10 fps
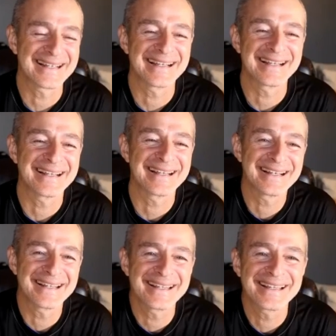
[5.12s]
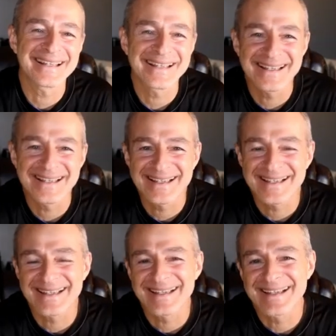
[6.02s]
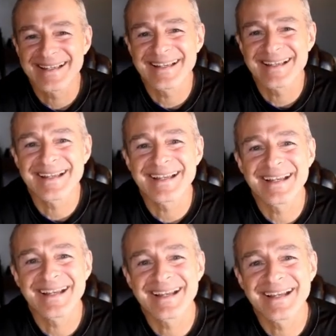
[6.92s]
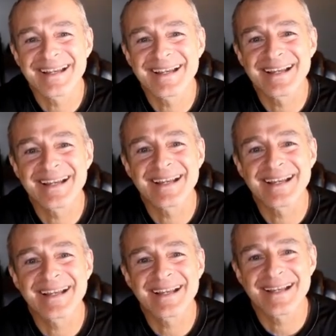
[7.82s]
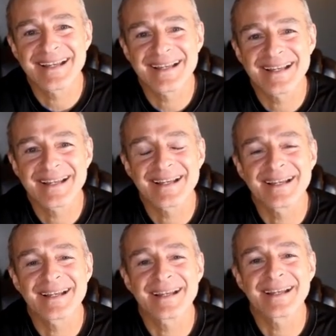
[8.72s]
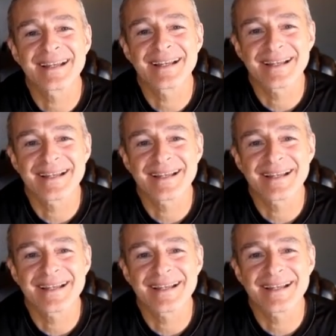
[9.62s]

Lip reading: (silent)